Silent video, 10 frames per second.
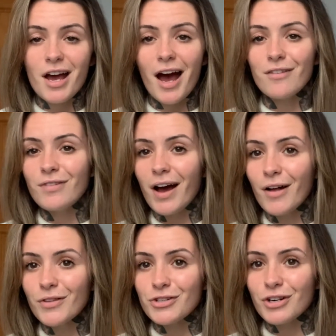I
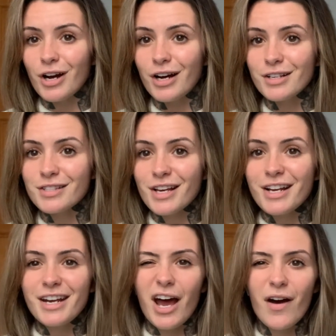found the drugs.
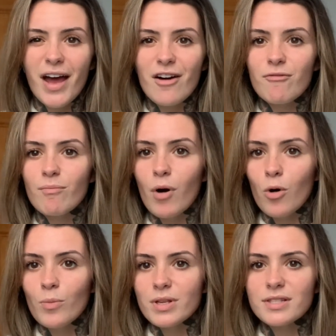Now I have
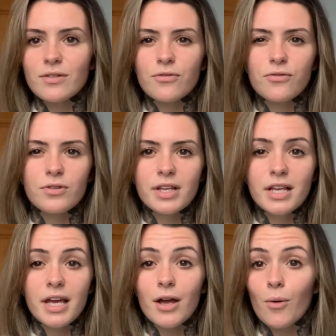moments of
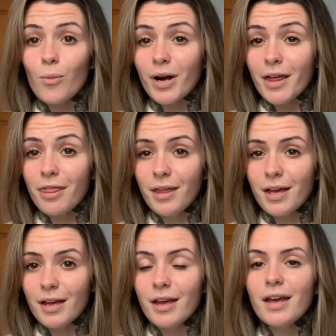fleeting, what I
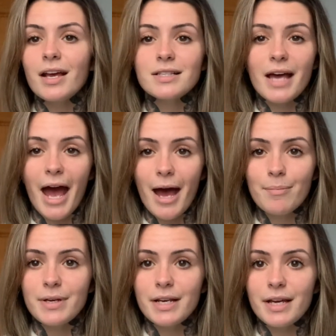think is
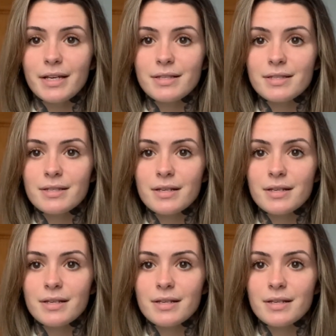happiness.